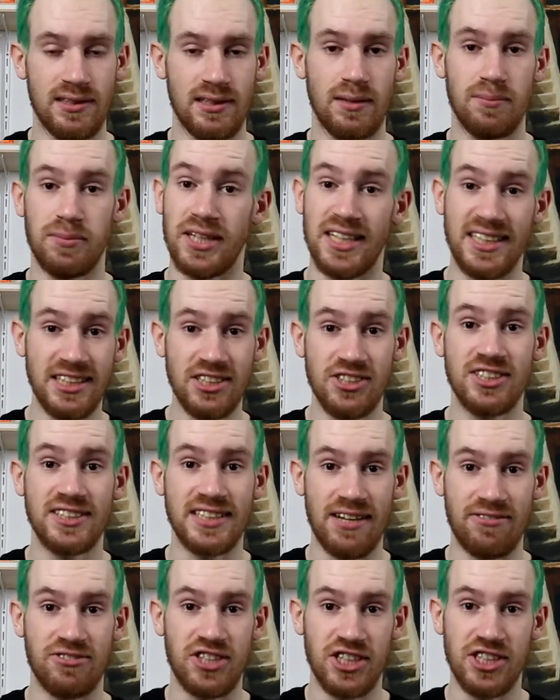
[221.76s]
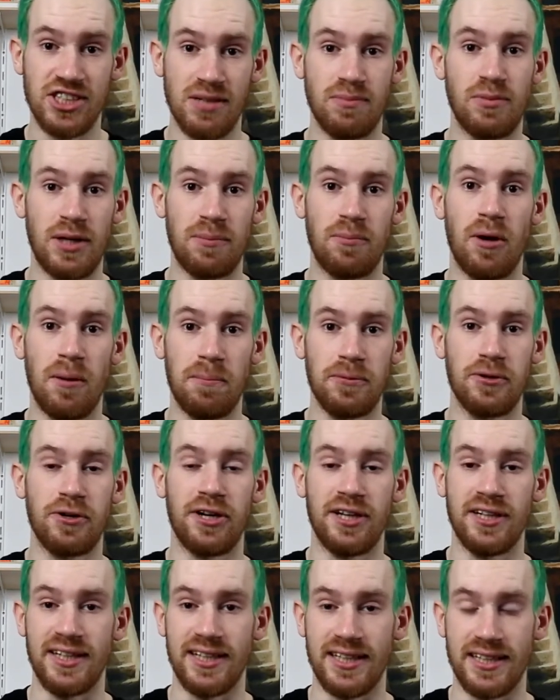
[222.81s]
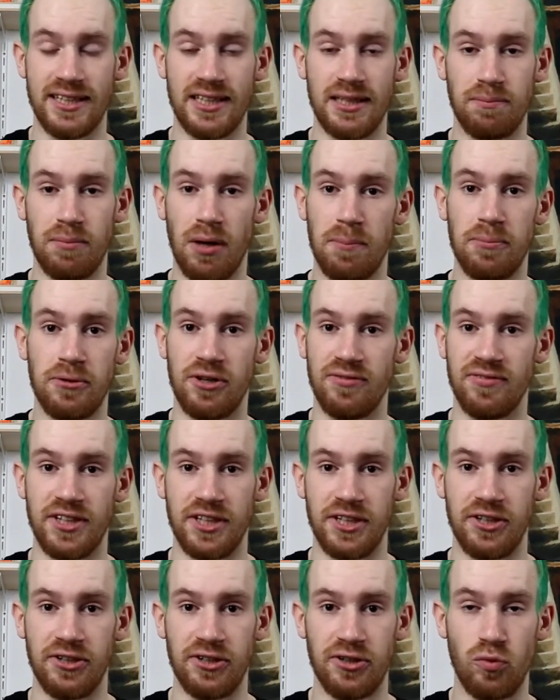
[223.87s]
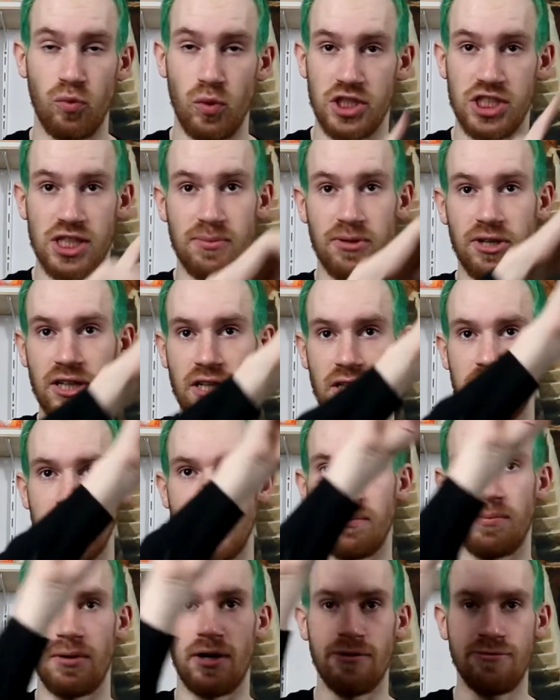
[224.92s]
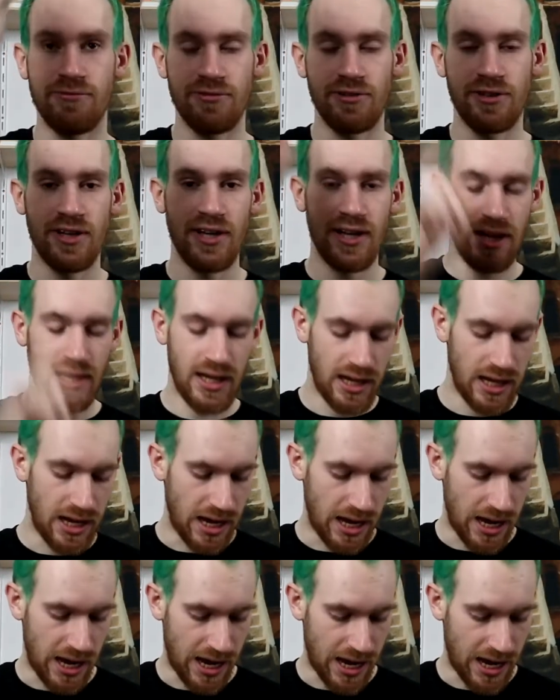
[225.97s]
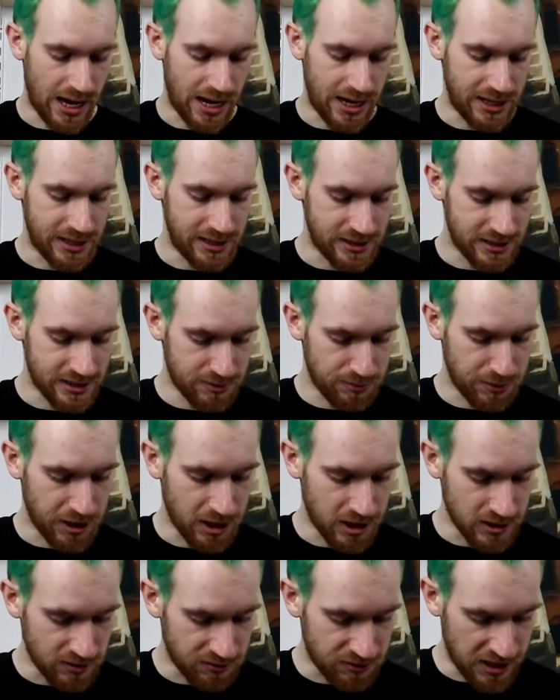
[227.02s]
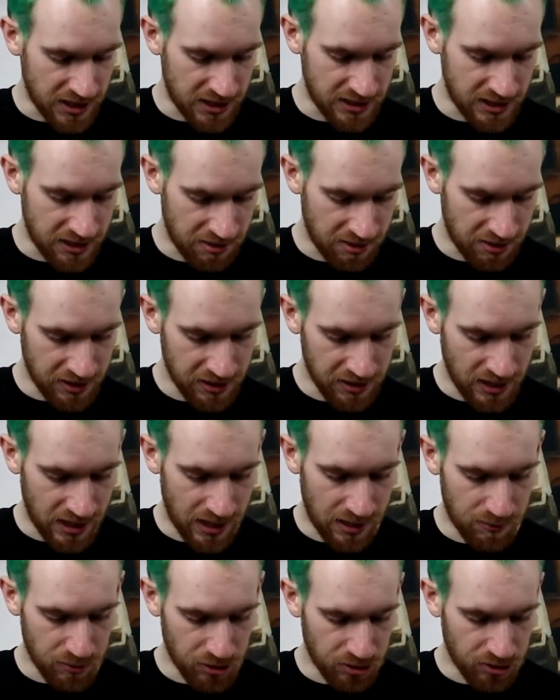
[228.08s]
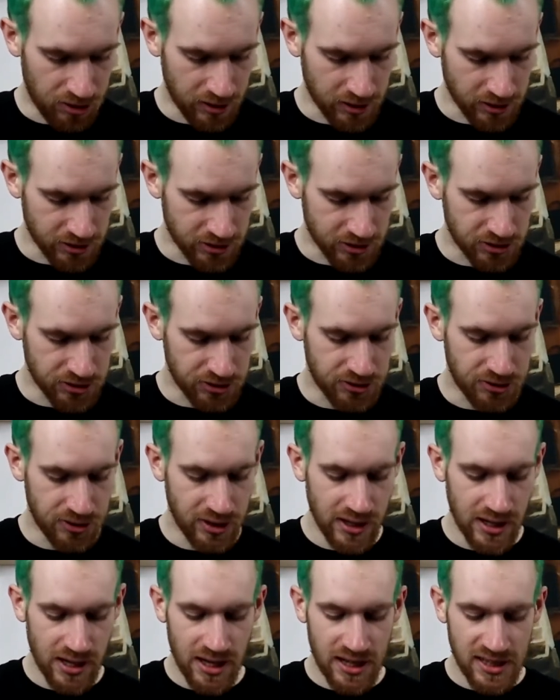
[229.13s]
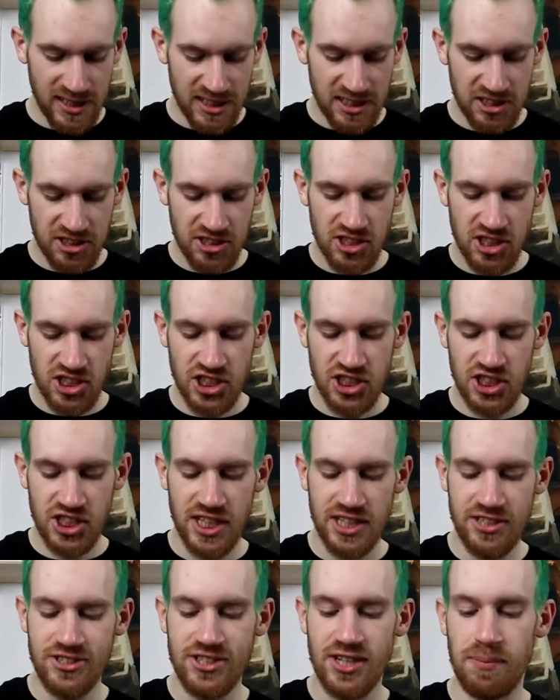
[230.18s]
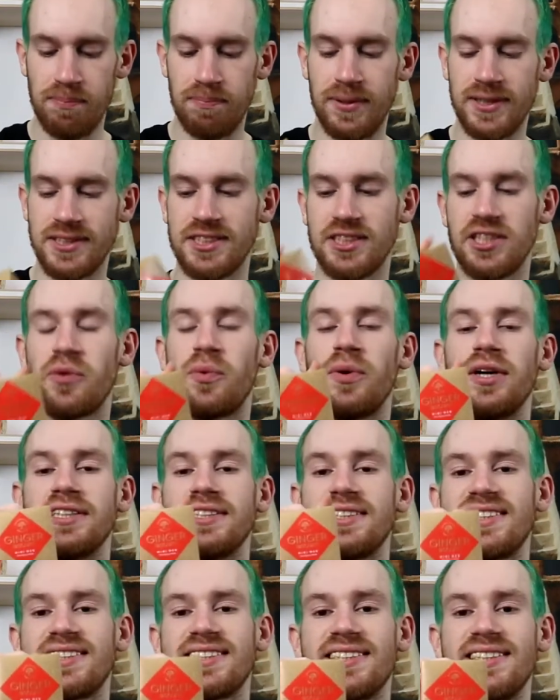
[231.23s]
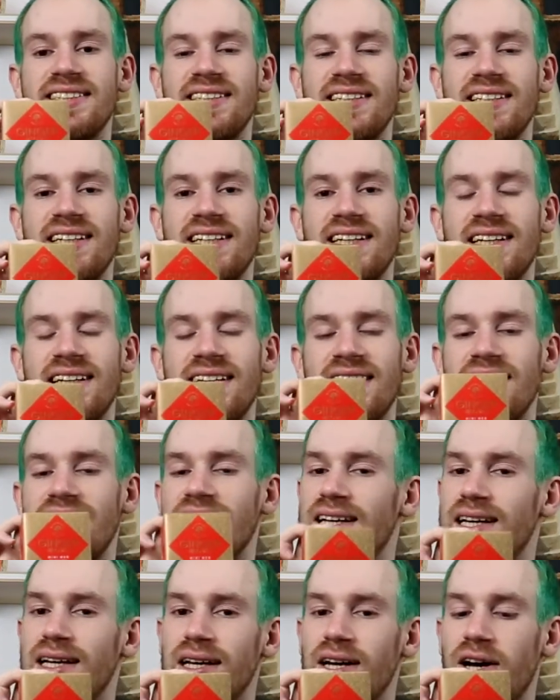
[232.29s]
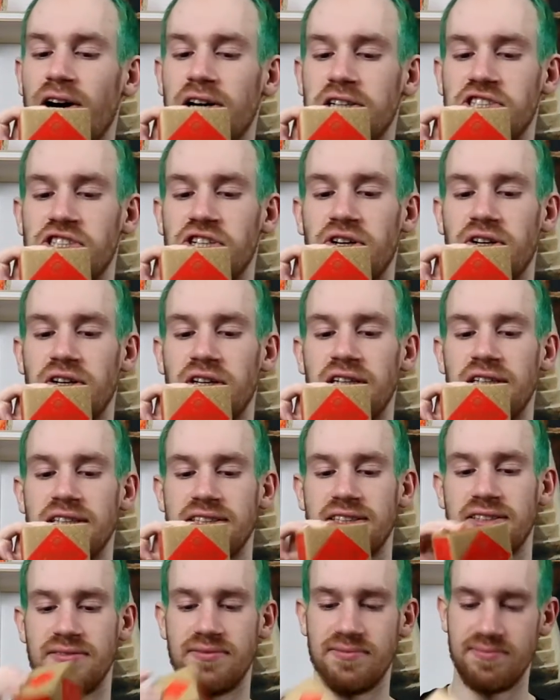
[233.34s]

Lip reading: but I did just have gingerbread popcorn in the popcorn video, which I'm gonna link above. And because of that, I think I am going to do ginger biscuits hot chocolate.